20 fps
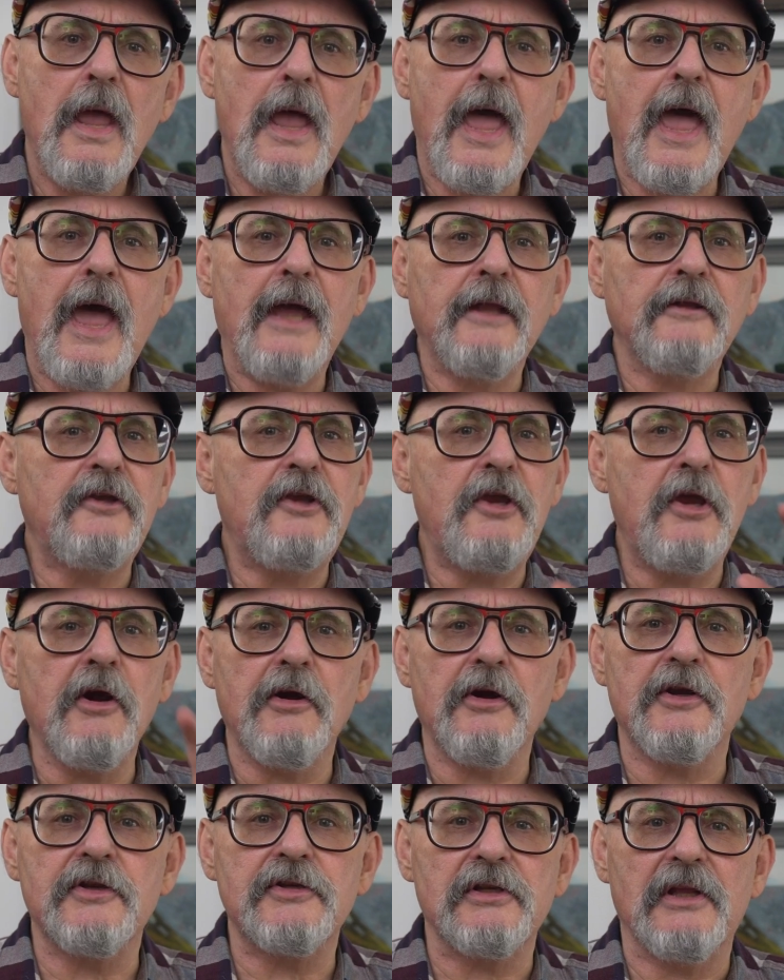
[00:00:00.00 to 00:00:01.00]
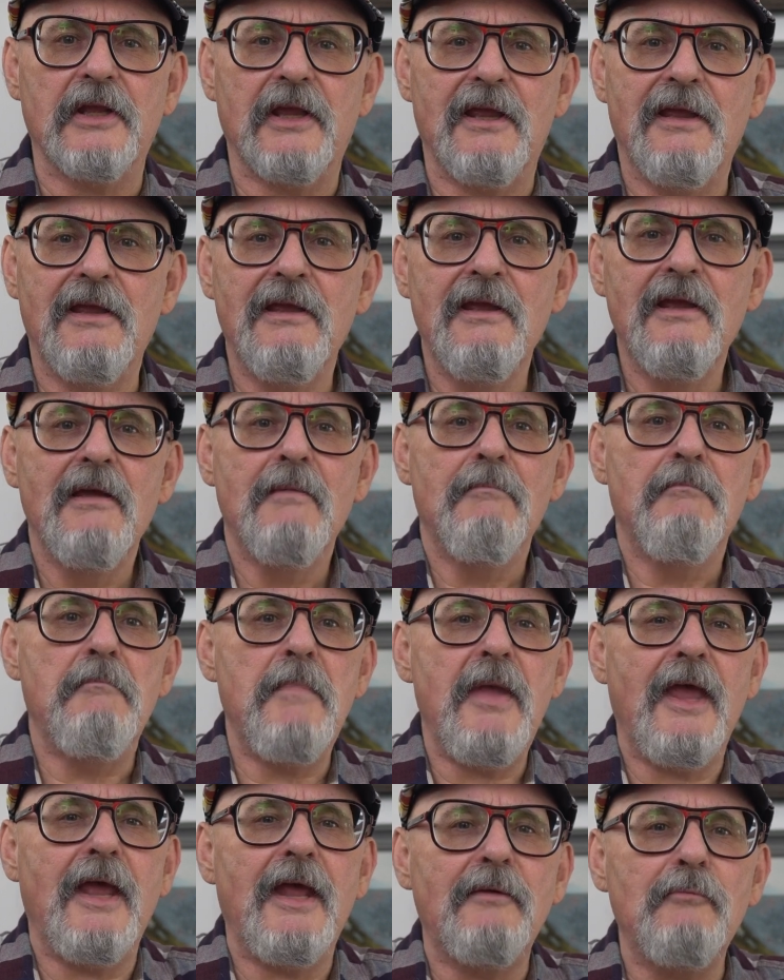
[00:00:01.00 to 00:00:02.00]
And curiously,
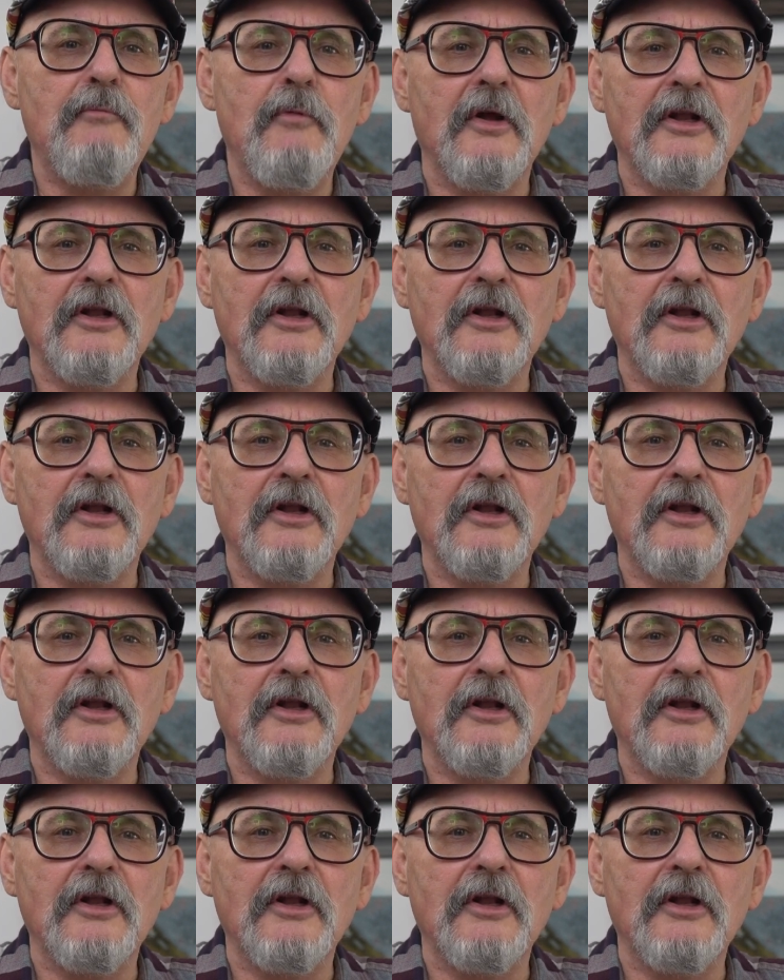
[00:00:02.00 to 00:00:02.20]
men